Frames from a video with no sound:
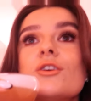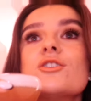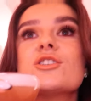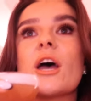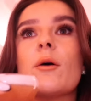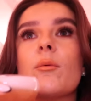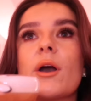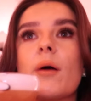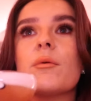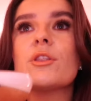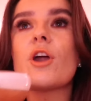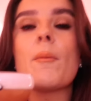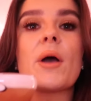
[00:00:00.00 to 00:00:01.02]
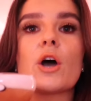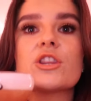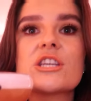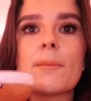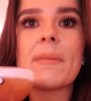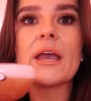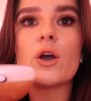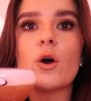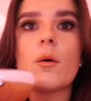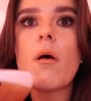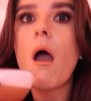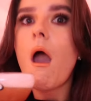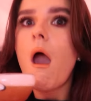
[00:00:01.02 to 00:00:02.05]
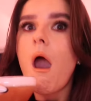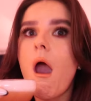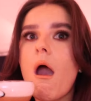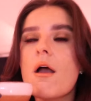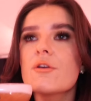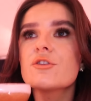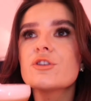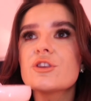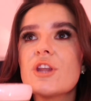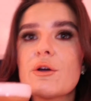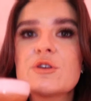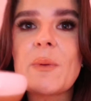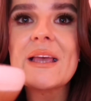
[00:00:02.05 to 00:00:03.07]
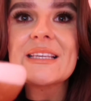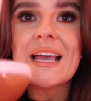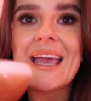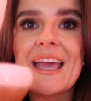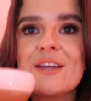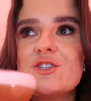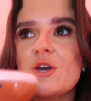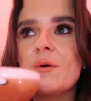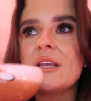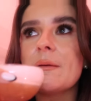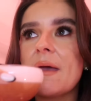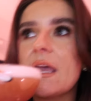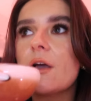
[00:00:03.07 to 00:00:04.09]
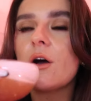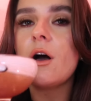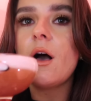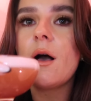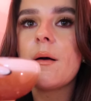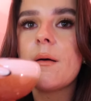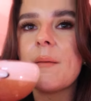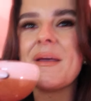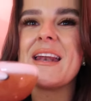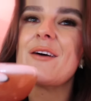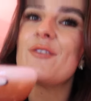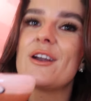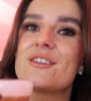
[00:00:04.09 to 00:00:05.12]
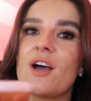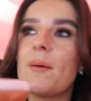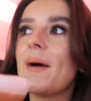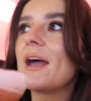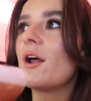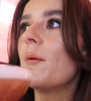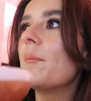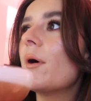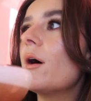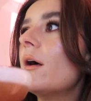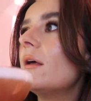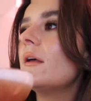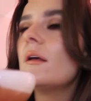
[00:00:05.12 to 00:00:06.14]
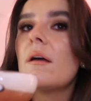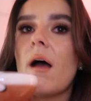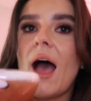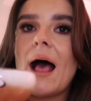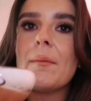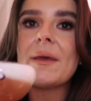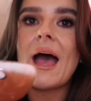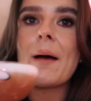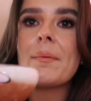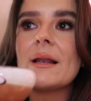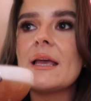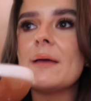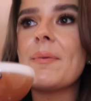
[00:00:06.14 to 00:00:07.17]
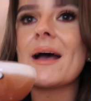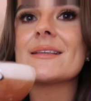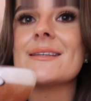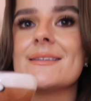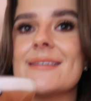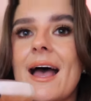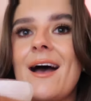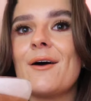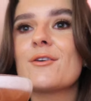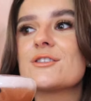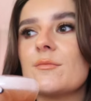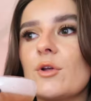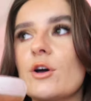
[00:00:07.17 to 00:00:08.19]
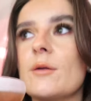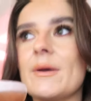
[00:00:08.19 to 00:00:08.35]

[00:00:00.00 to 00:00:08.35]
So we're going, oh my God, there's a makeup. No space in here doing your makeup. I mean, I've already got mine on, but I'll be happily patted down because I'm looking